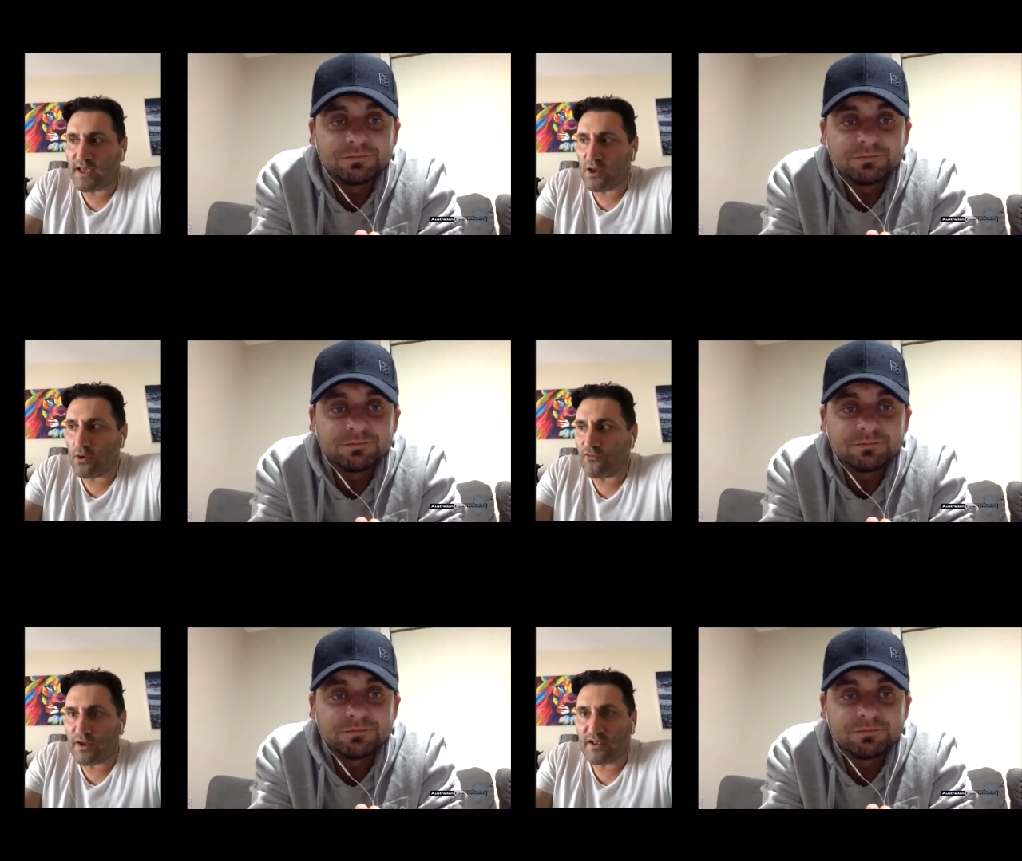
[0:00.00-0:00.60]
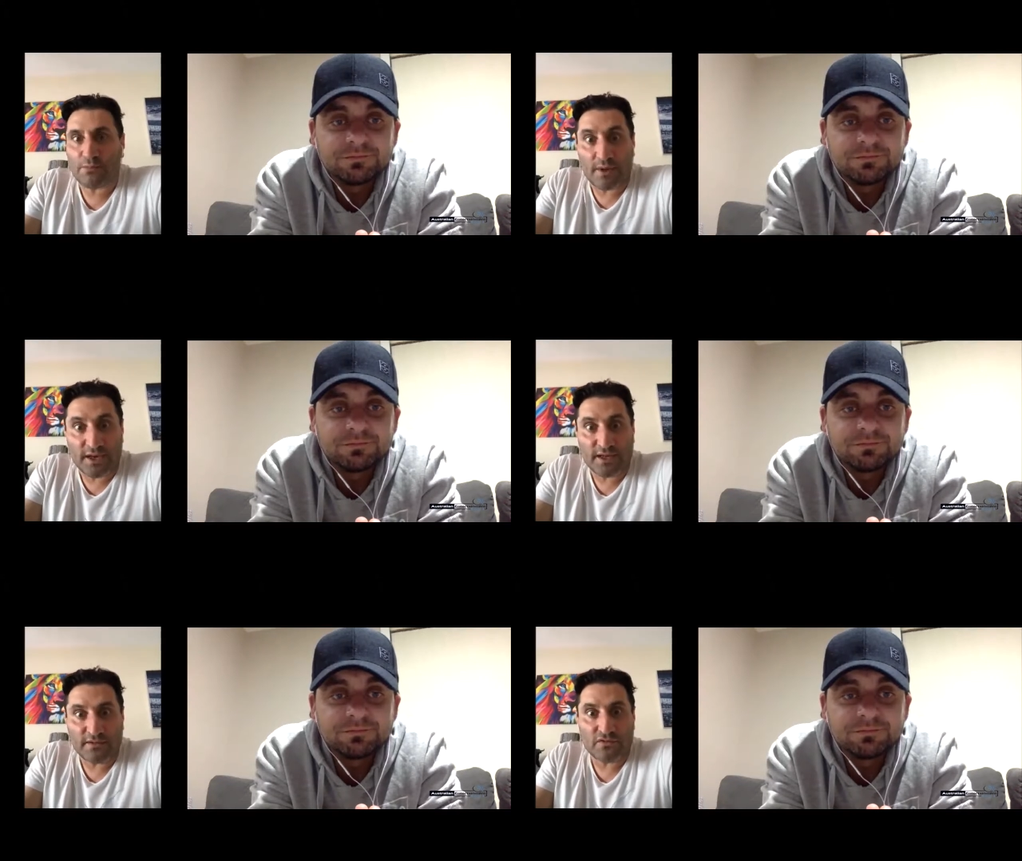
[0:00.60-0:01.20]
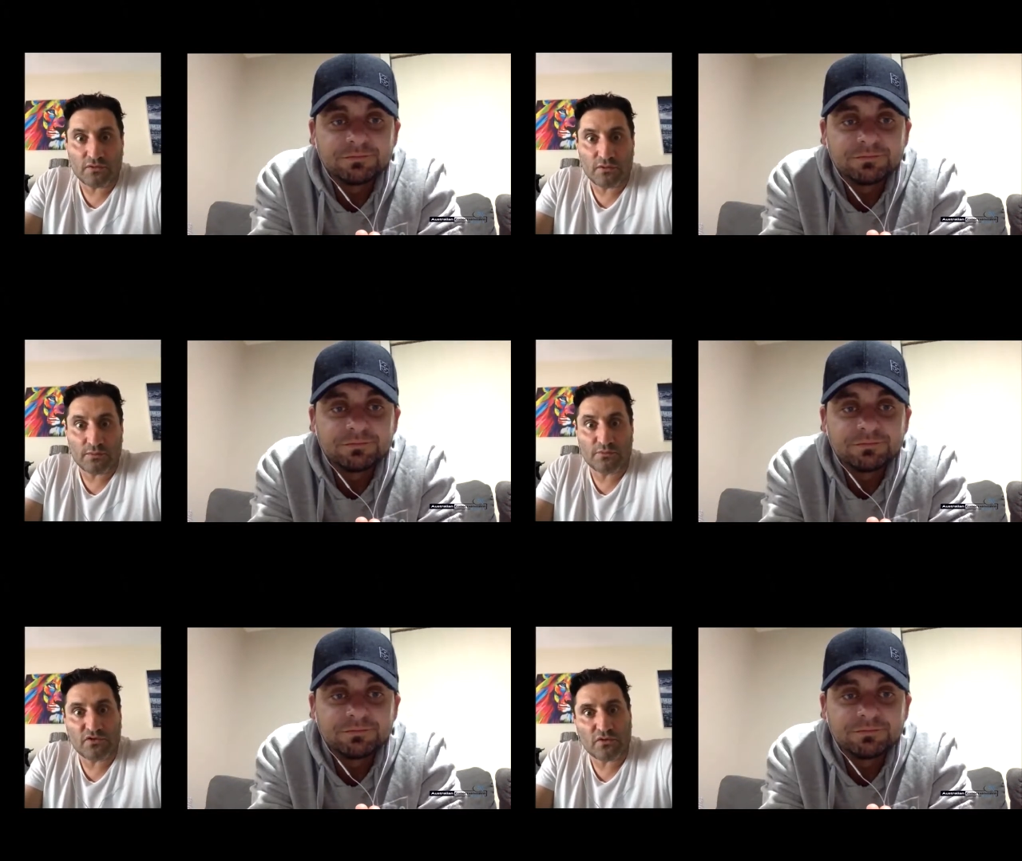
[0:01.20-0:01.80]
Speaker 1: They offered us money to,
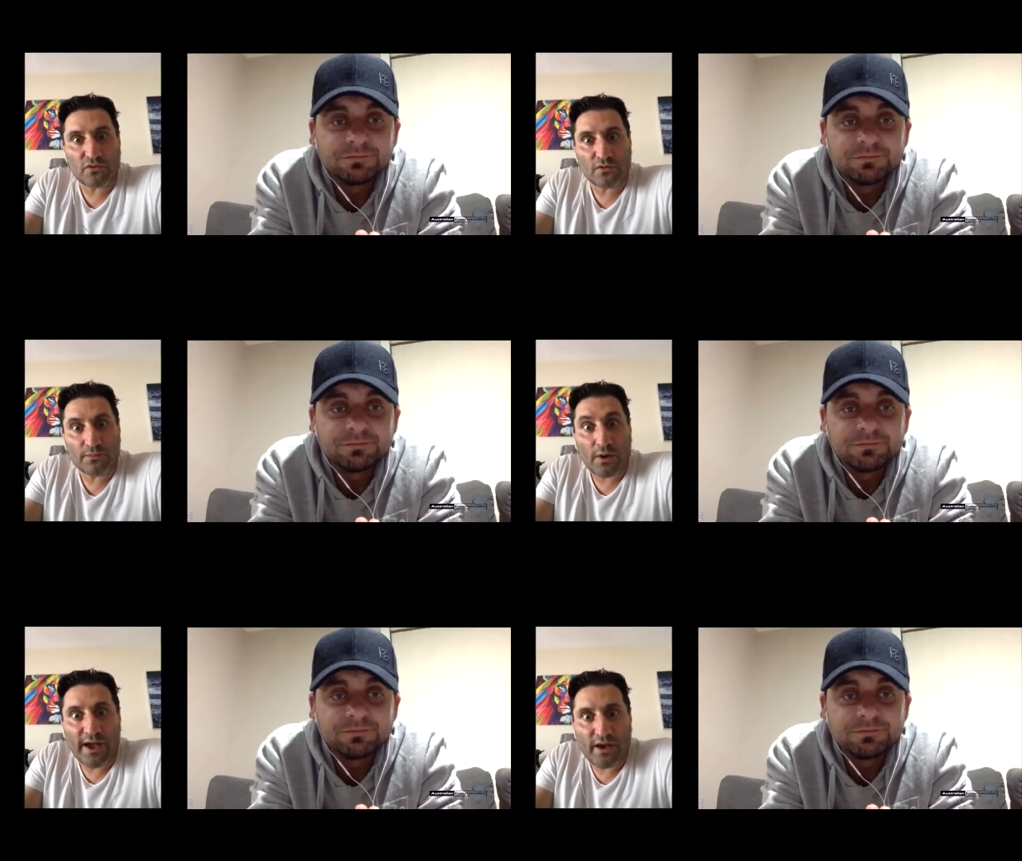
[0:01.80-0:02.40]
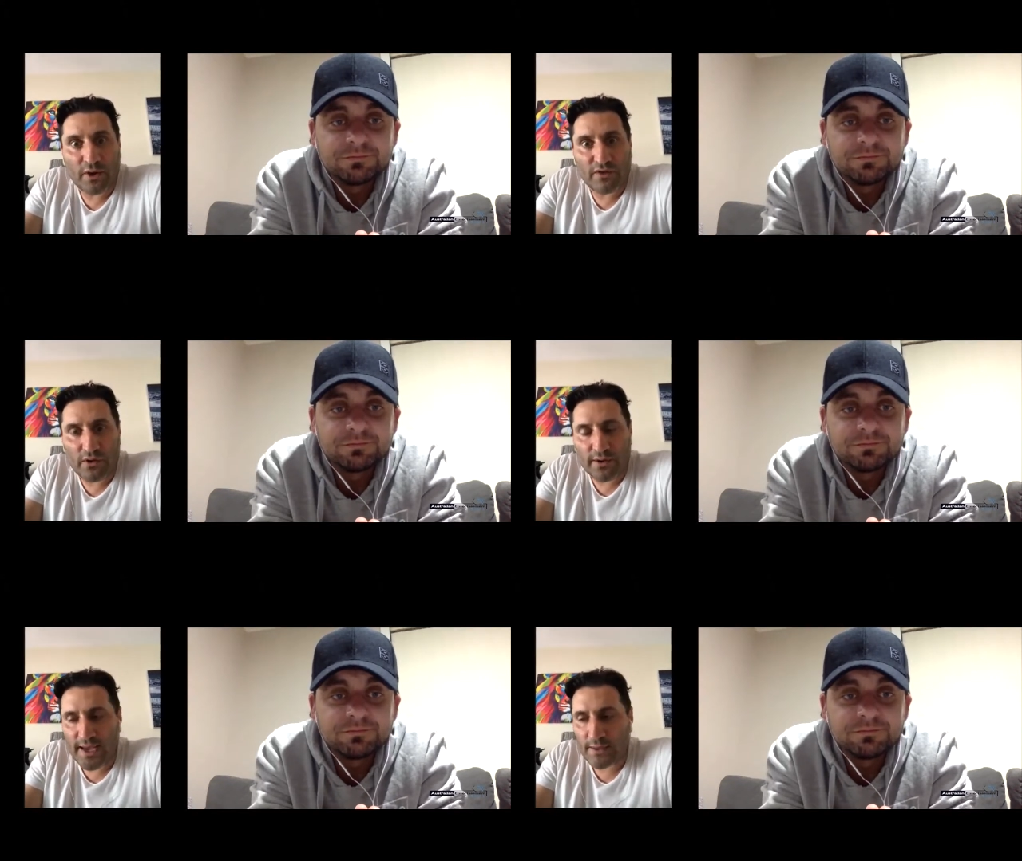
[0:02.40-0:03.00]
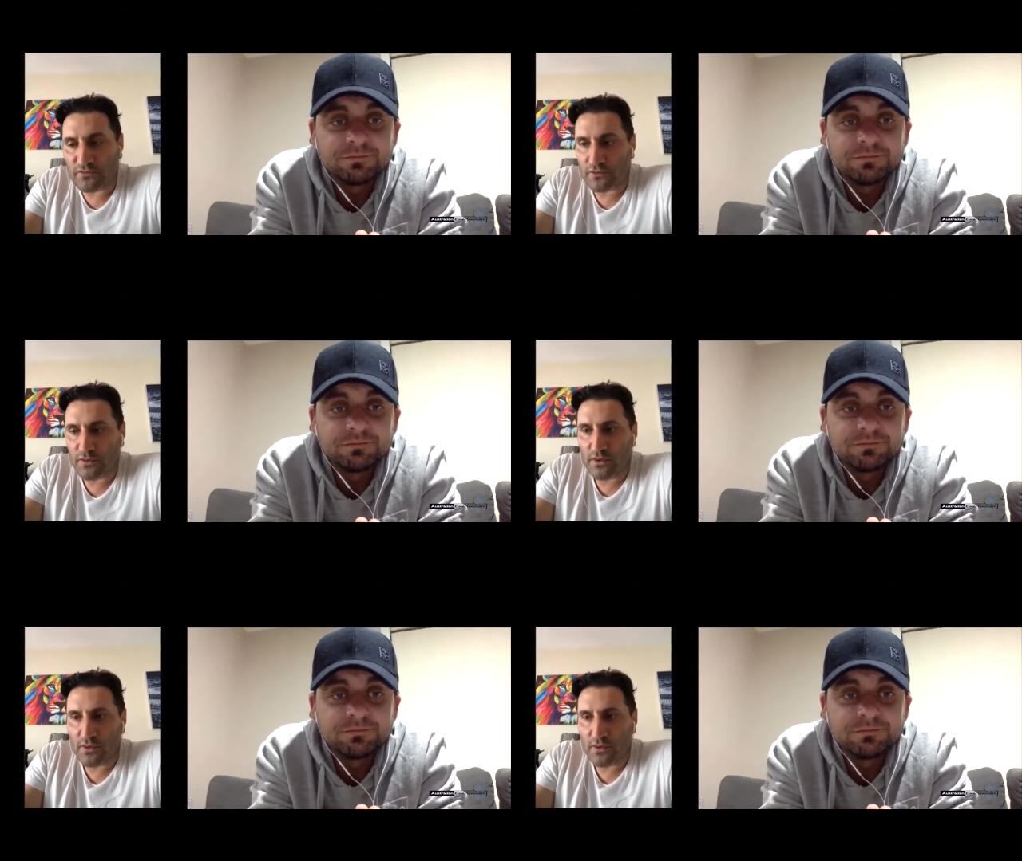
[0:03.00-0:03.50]
to buy one of our games.